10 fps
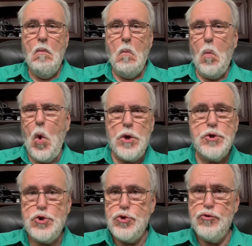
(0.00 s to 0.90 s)
Well,
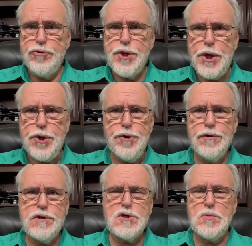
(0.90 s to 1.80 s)
do you think
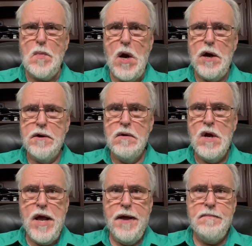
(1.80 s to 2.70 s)
you're smarter
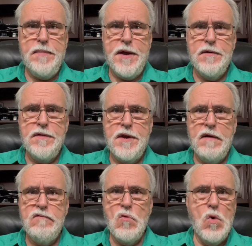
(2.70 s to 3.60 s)
and better than
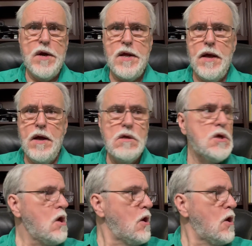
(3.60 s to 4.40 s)
everyone else?